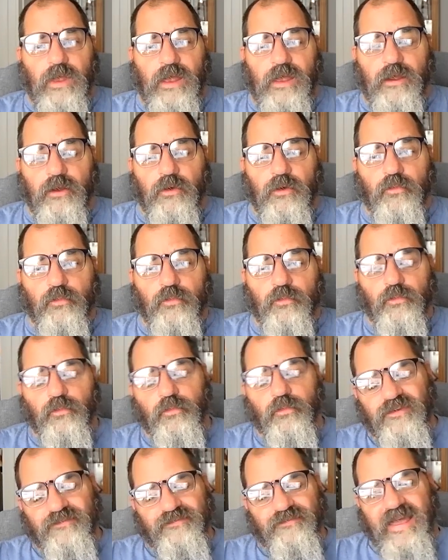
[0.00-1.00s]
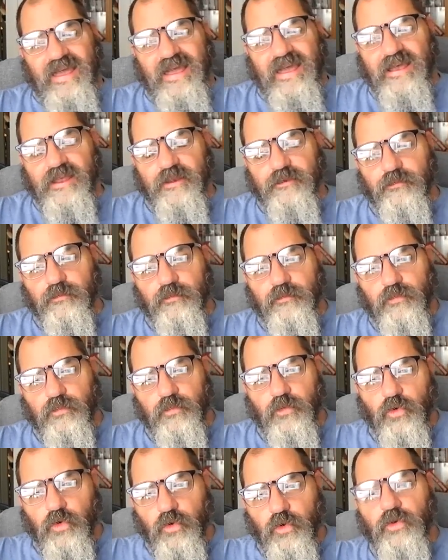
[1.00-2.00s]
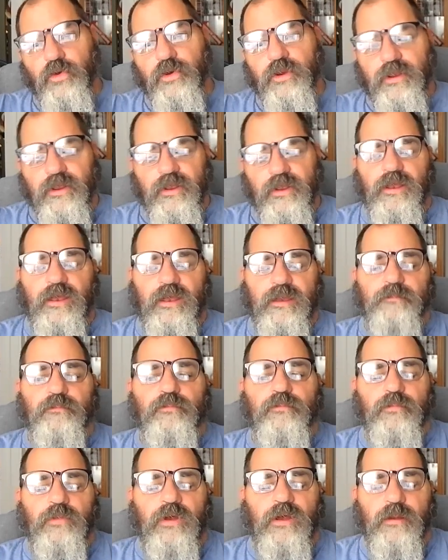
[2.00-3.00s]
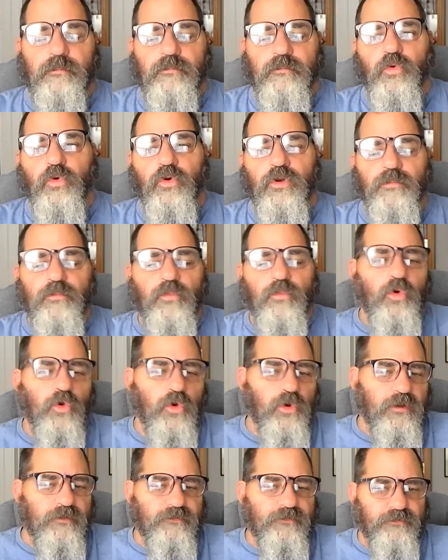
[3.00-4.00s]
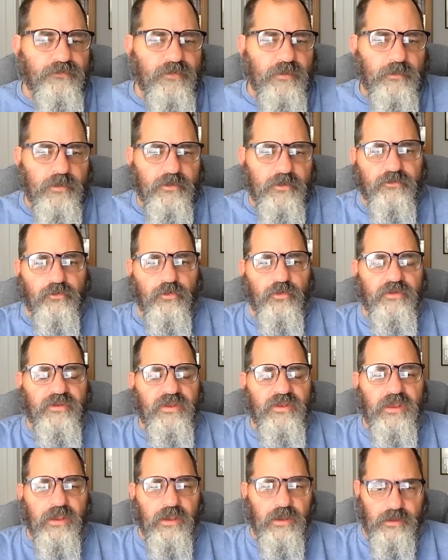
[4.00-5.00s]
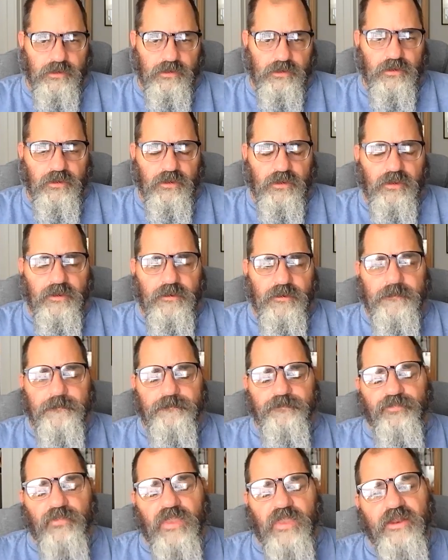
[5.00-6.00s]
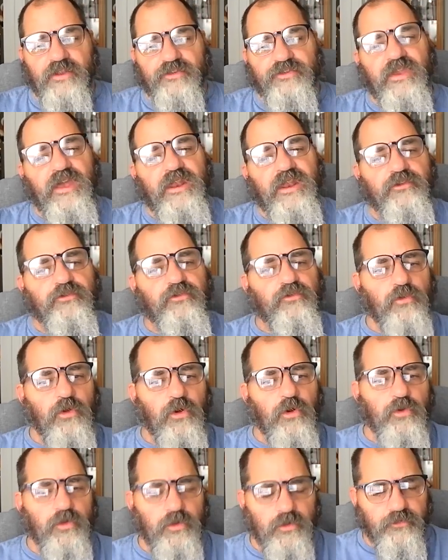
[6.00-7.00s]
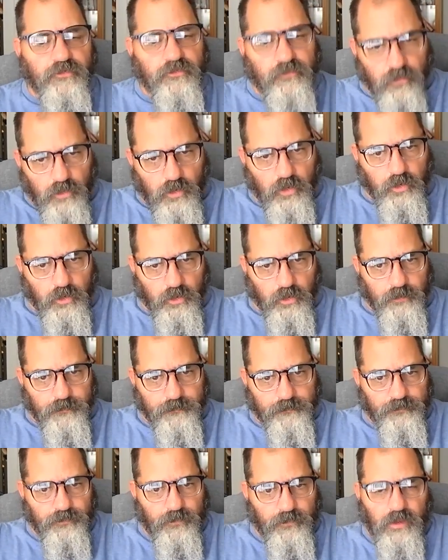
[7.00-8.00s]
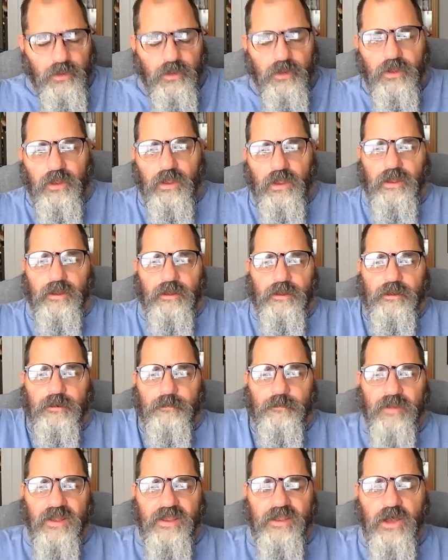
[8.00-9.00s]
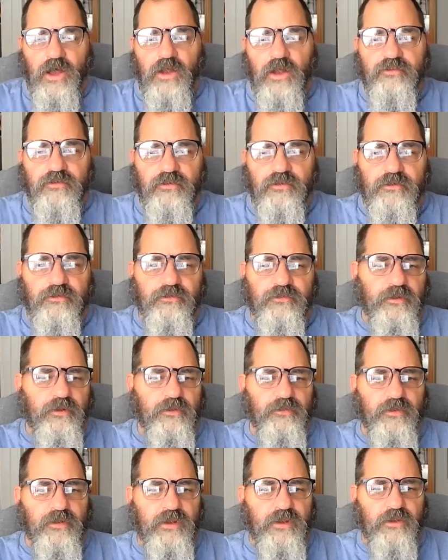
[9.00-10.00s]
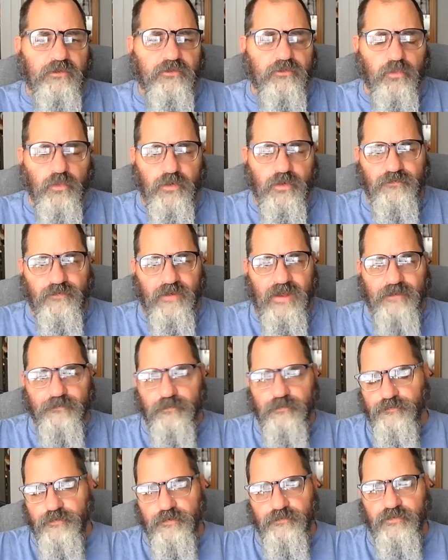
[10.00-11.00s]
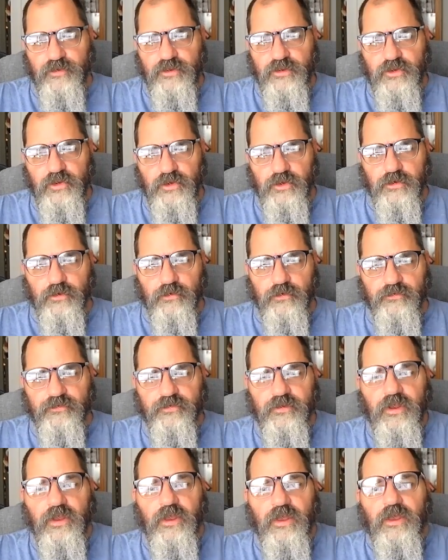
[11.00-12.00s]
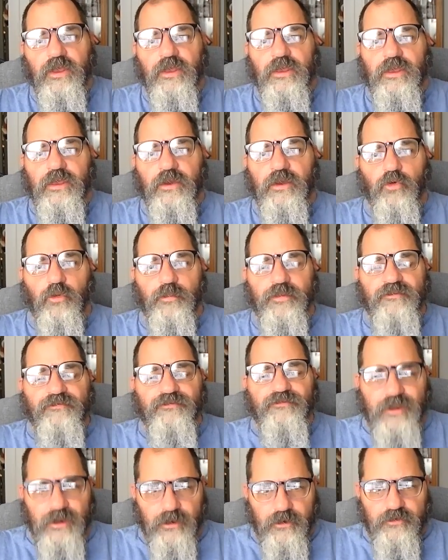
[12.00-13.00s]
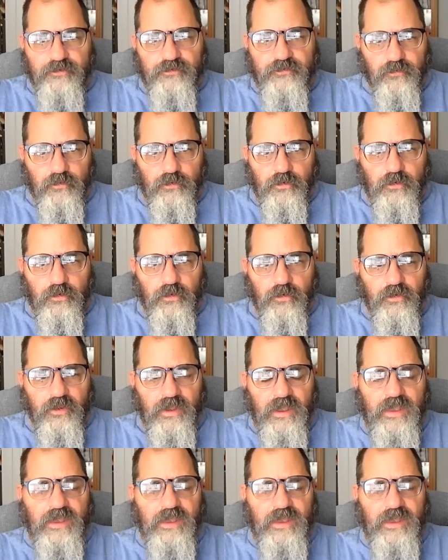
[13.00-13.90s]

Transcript: uh, we've had more and um, uh, more and more of a feminist critique, and it's getting stronger and stronger. Uh, my hunch is that in the next 25 to 50 years, it will be very strong,